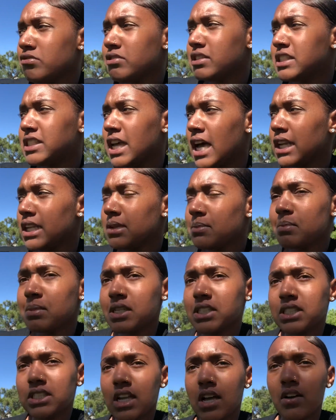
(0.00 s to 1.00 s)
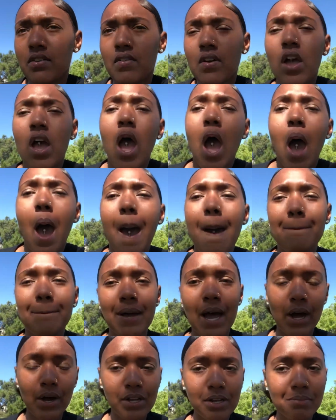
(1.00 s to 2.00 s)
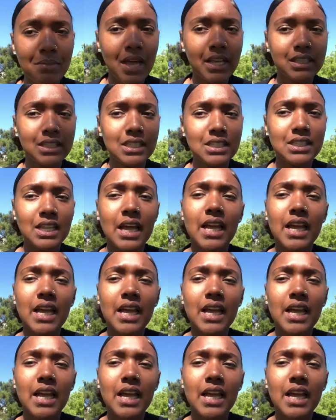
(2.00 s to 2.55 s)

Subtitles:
even telling me stuff about him like this?